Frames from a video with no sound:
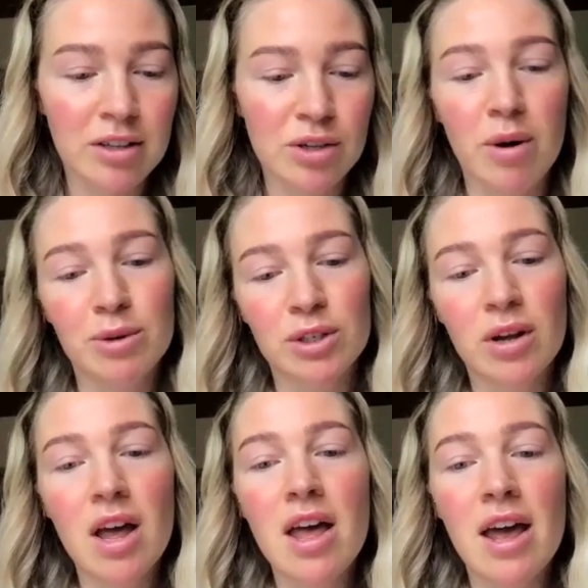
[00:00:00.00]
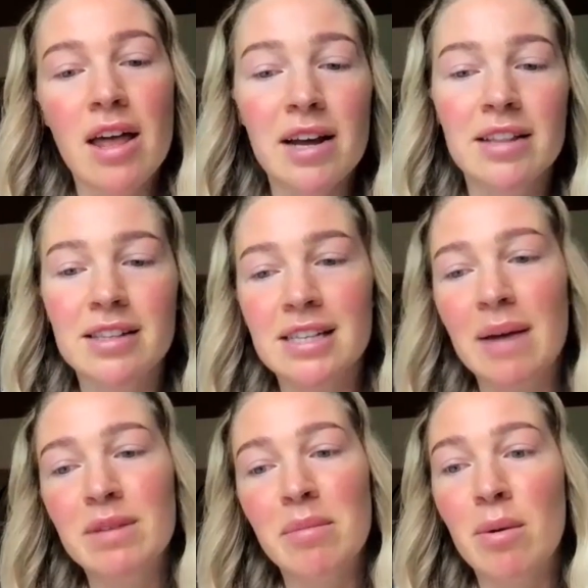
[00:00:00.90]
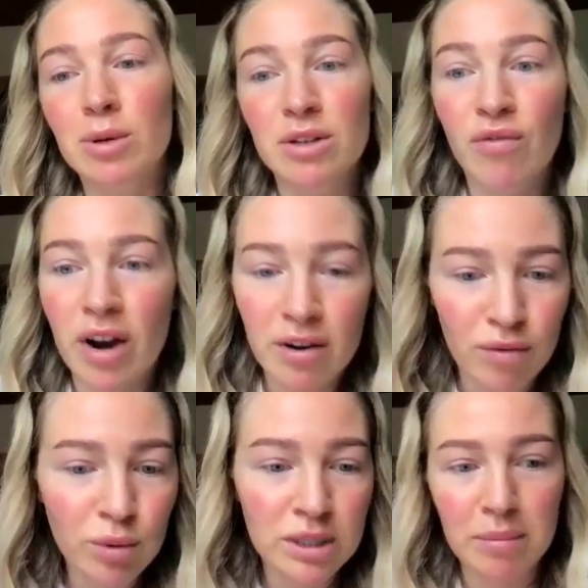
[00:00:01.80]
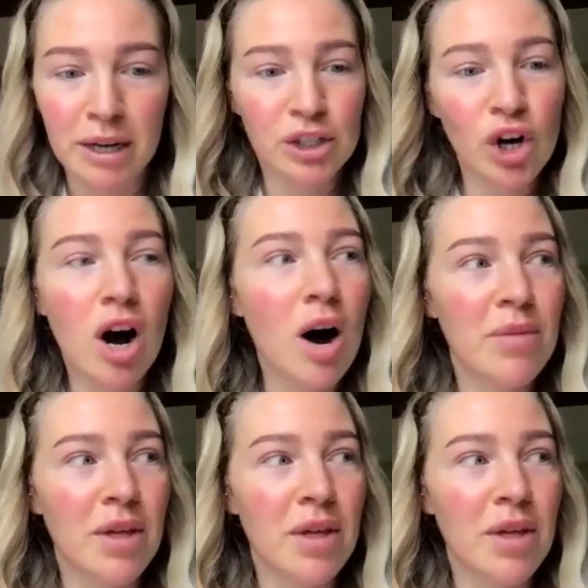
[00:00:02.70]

So I was in the, at the same time, I was afraid of losing my job,